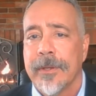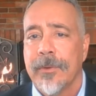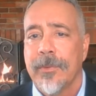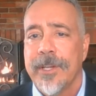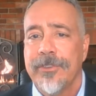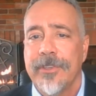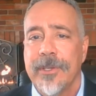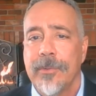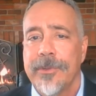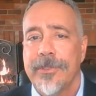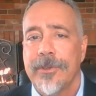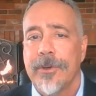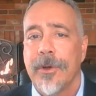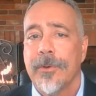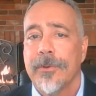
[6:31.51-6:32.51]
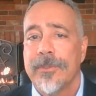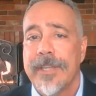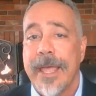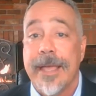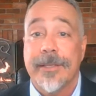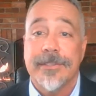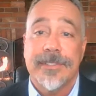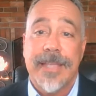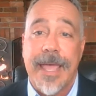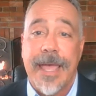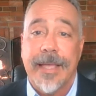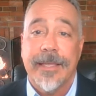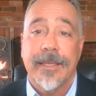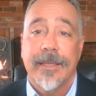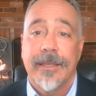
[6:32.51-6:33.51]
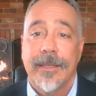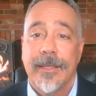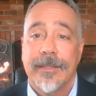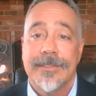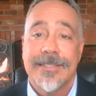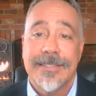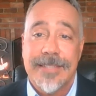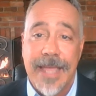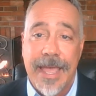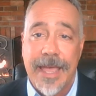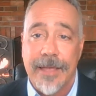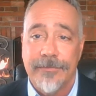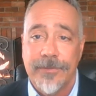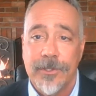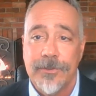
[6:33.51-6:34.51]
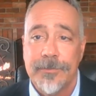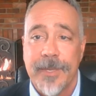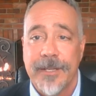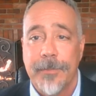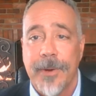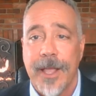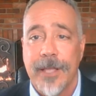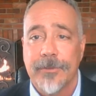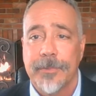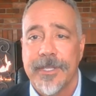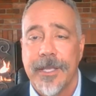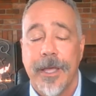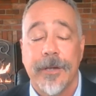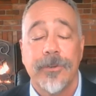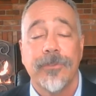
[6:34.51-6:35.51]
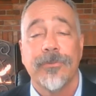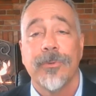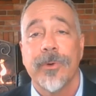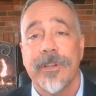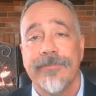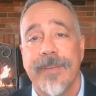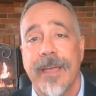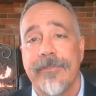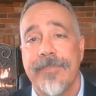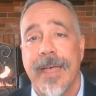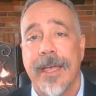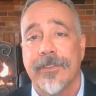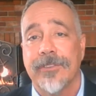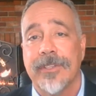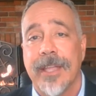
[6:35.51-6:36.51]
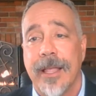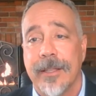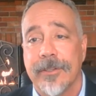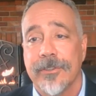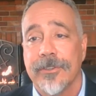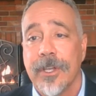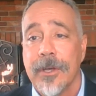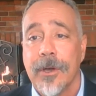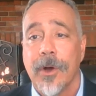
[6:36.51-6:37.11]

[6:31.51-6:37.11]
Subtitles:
Wrestling with your own tech stack and staff, you spend approximately $145,000,